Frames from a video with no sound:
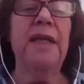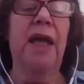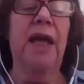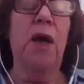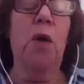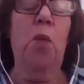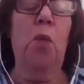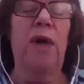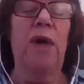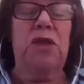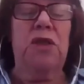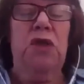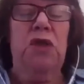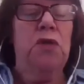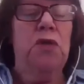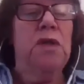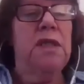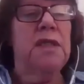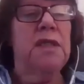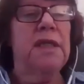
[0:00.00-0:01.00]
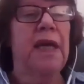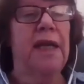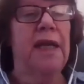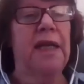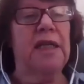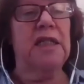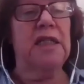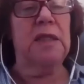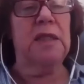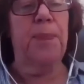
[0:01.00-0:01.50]
what students can
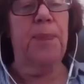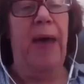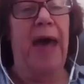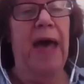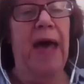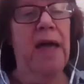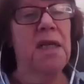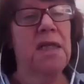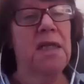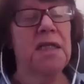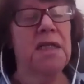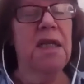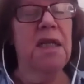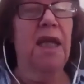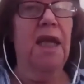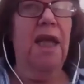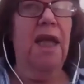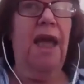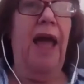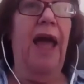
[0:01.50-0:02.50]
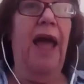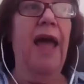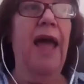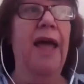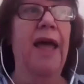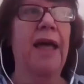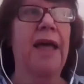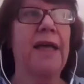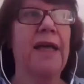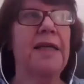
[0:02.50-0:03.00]
expect,
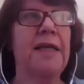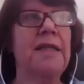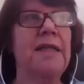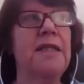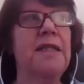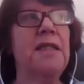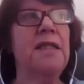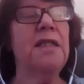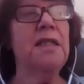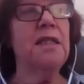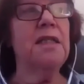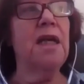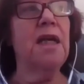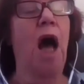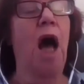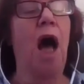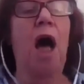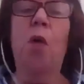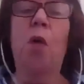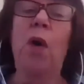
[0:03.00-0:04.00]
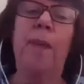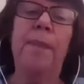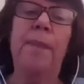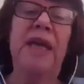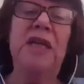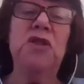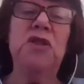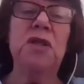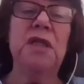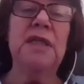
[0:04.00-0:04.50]
and what
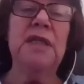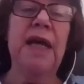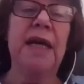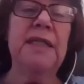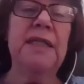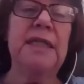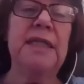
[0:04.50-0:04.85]
made you decide to